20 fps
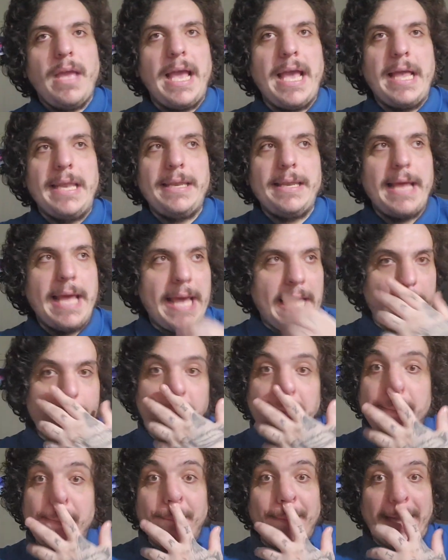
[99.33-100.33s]
And
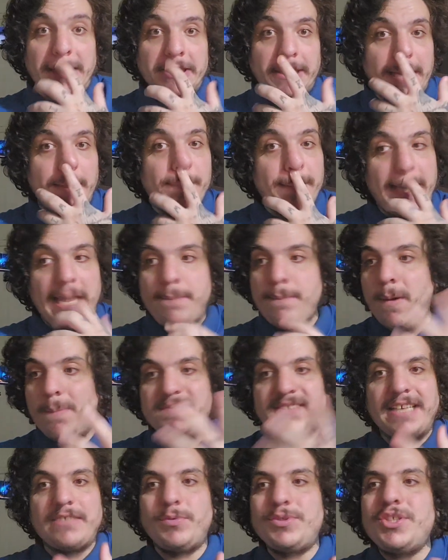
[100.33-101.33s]
it became a passion and became
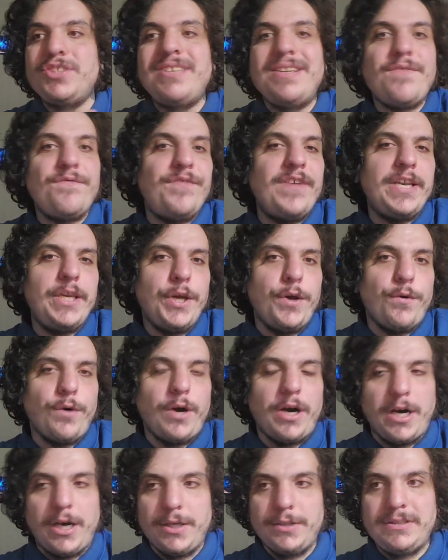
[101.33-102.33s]
obsessed. We just did a
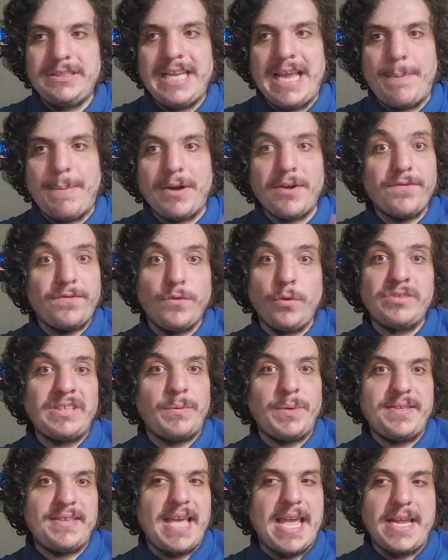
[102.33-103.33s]
video on the amount of notes
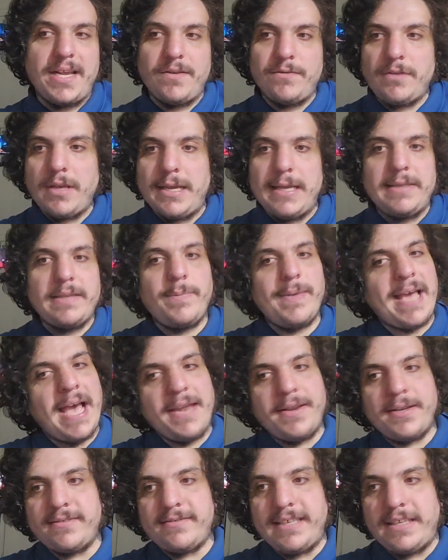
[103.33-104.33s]
that we take, the
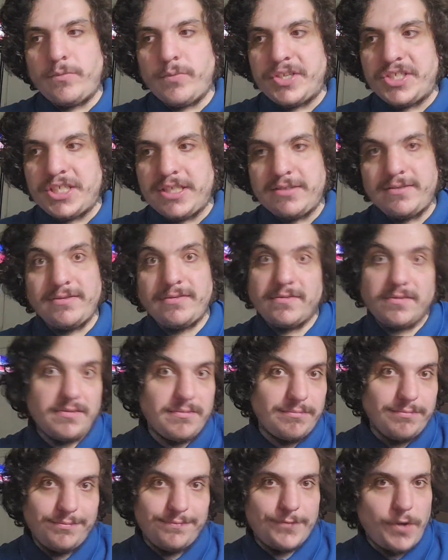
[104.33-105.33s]
behind the scene, which is
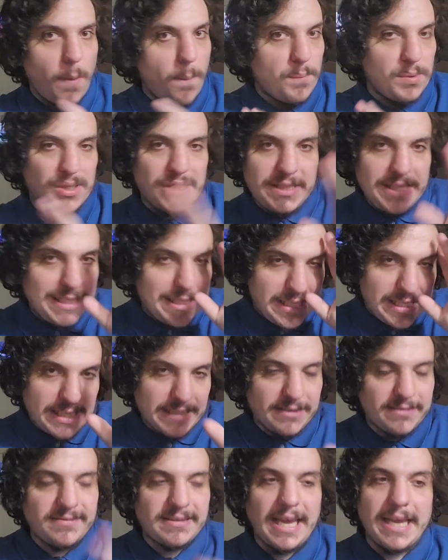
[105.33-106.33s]

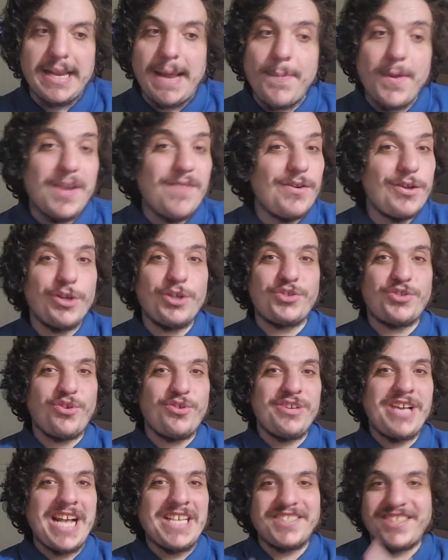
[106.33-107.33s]
completely insane. I'm not even going to show
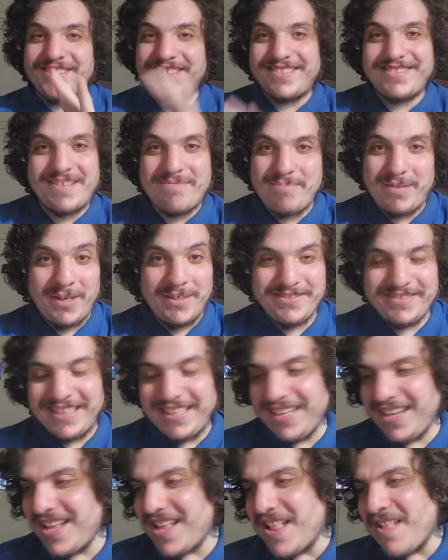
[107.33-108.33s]
you guys because it's
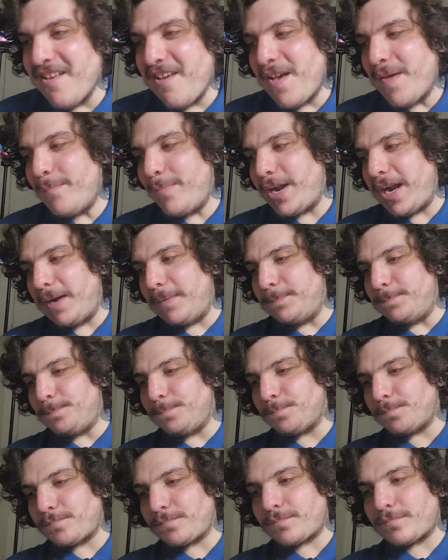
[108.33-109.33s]
embarrassing. But
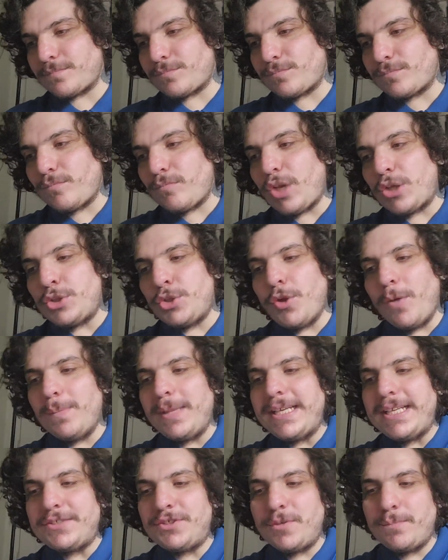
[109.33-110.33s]
don't
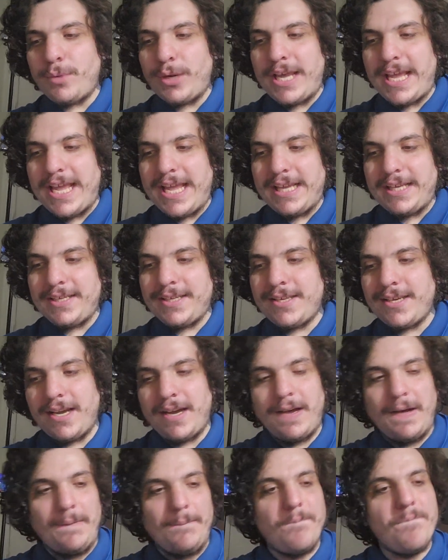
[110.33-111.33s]
blink, it's your boy Ink.
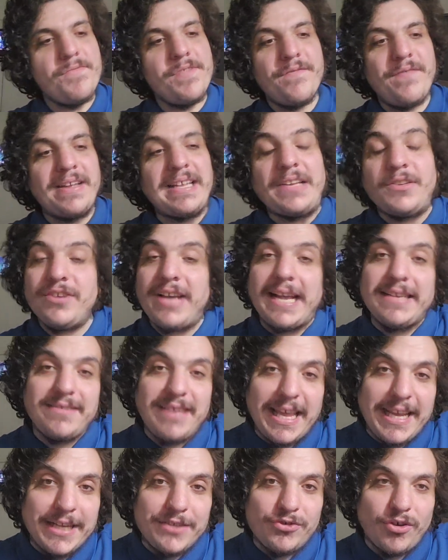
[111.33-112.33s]
The fact that you
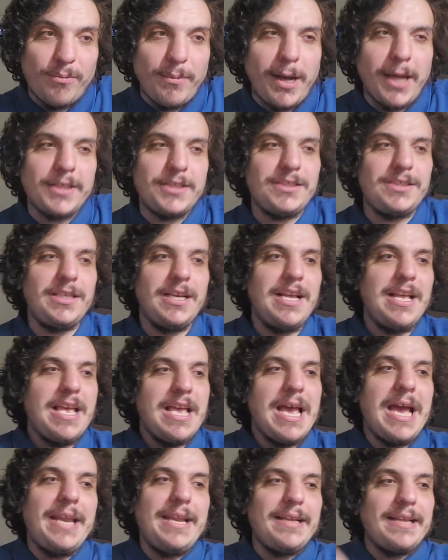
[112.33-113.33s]
guys like it so much,
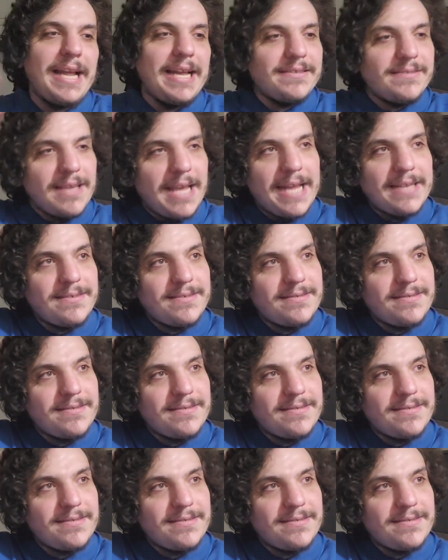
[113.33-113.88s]
and it's